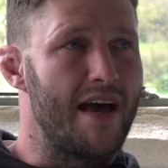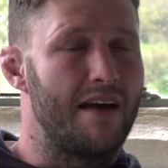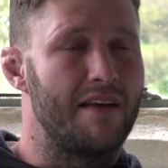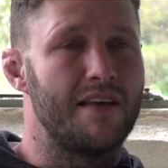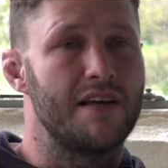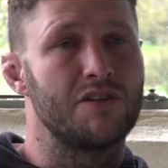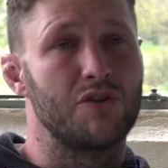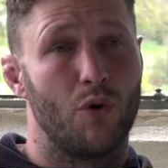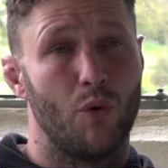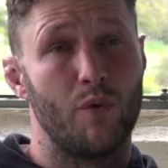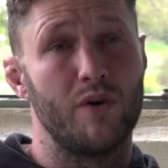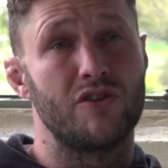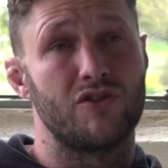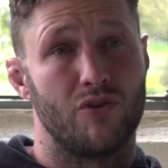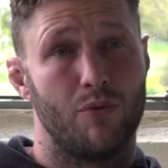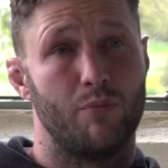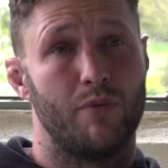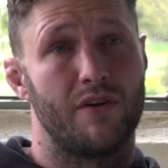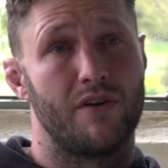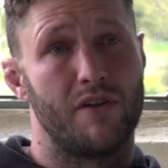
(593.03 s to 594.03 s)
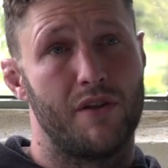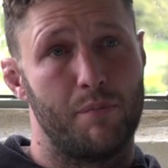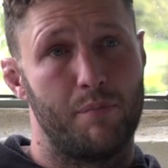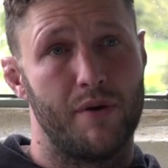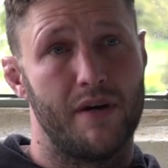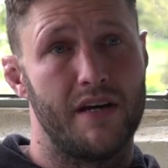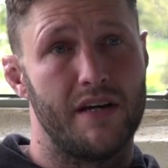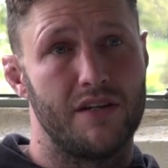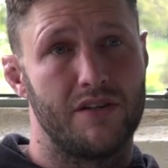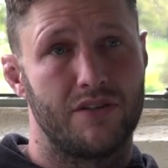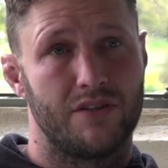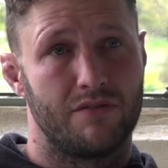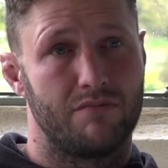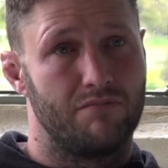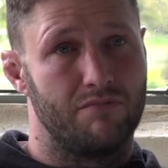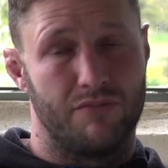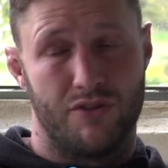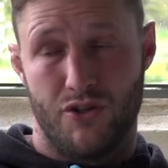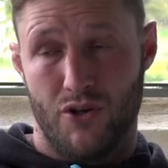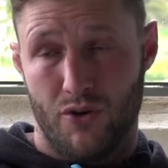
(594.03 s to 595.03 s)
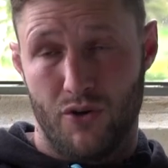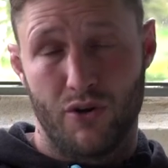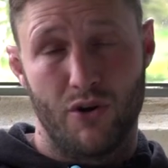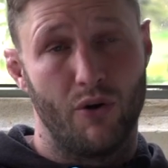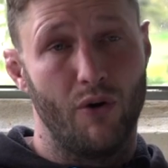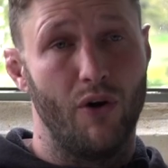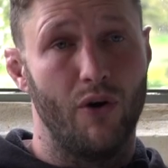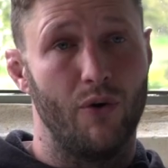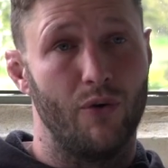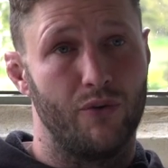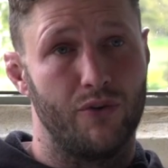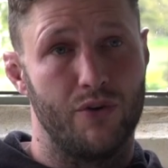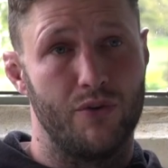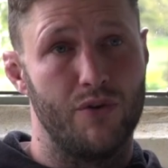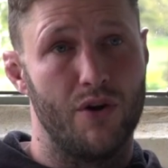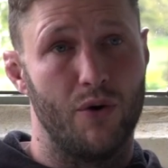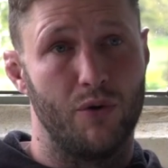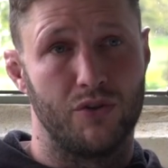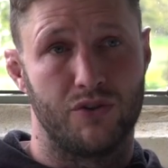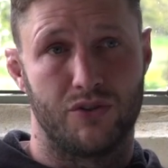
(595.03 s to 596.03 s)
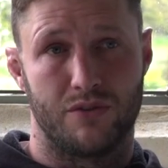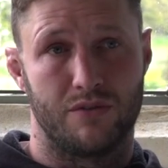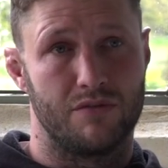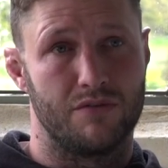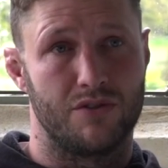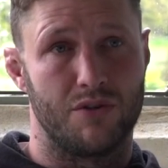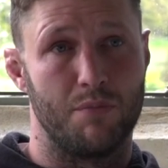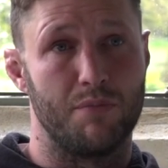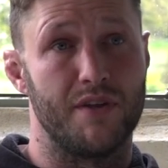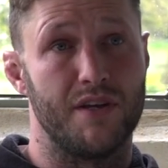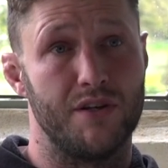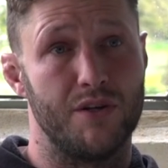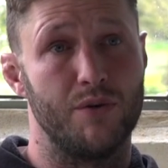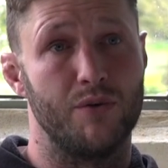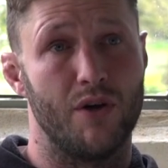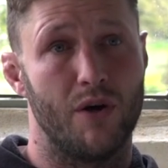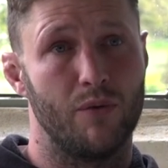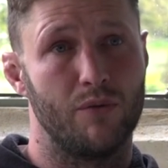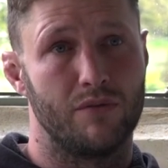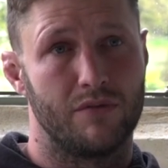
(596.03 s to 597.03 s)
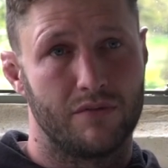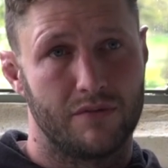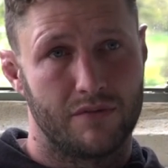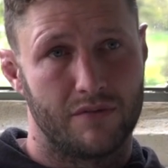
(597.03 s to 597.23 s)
there's always someone on the pitch, young or old, who knows something you don't.